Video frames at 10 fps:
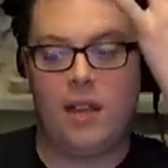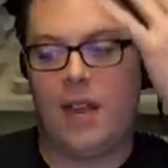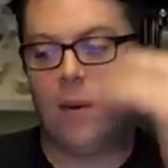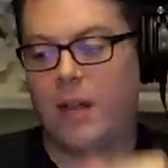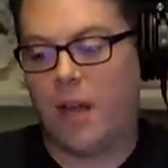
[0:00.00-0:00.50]

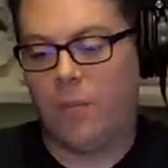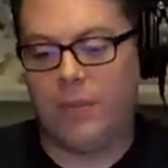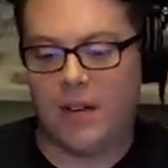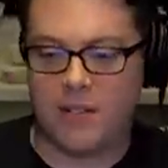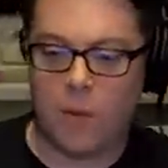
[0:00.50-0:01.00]
There we go.
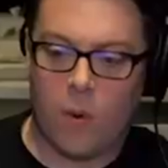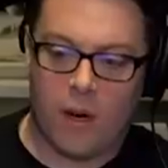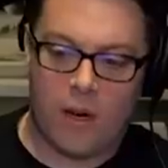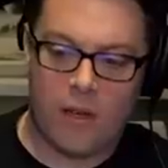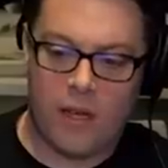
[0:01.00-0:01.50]
There's the
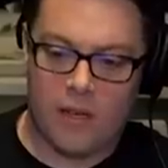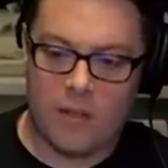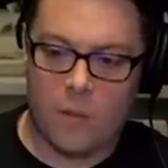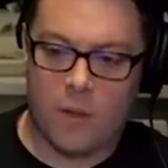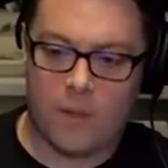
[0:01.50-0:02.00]
one. There's
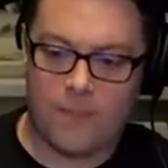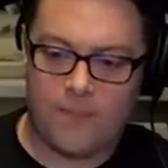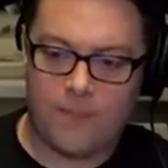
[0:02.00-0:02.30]
the one.